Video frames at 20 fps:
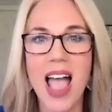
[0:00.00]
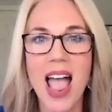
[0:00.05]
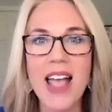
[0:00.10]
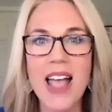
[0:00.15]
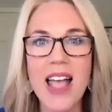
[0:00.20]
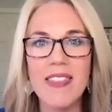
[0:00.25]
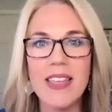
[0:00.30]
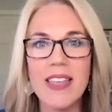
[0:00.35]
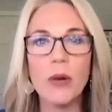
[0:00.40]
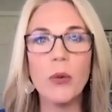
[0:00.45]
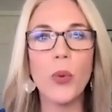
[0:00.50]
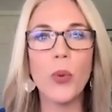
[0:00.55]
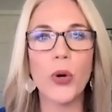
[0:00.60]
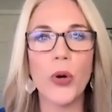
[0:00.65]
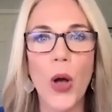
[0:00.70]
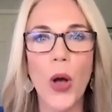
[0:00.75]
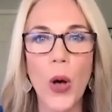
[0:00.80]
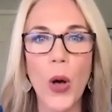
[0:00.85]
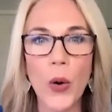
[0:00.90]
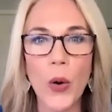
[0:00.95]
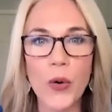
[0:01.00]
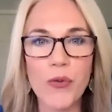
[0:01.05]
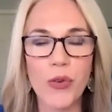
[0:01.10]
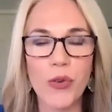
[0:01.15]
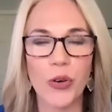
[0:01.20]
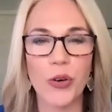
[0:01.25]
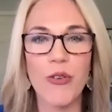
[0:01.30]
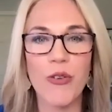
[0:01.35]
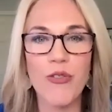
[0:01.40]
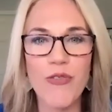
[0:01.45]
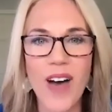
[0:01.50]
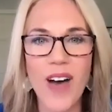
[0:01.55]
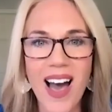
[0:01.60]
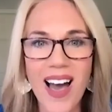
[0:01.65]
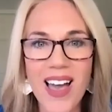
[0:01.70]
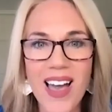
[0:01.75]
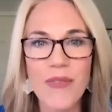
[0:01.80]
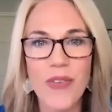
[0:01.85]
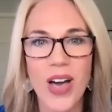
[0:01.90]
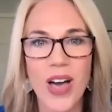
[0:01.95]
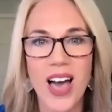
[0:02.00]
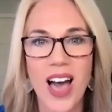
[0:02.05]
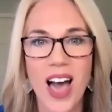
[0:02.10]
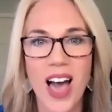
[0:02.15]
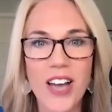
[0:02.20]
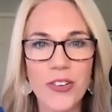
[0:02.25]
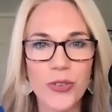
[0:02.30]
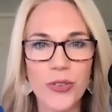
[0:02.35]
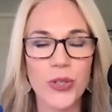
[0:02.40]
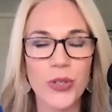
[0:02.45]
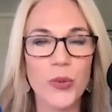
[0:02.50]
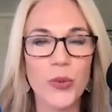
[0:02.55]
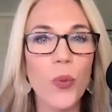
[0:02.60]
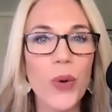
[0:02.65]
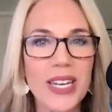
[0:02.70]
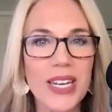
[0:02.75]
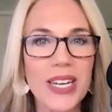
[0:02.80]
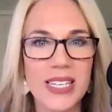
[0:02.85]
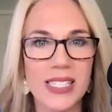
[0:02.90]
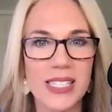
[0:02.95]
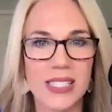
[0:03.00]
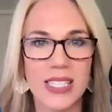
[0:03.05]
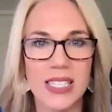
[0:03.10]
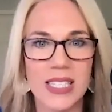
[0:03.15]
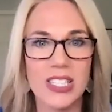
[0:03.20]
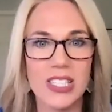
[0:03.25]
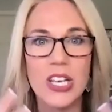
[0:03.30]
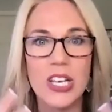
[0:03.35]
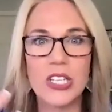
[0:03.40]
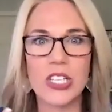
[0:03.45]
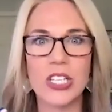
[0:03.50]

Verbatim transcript: And there were over 500 witnesses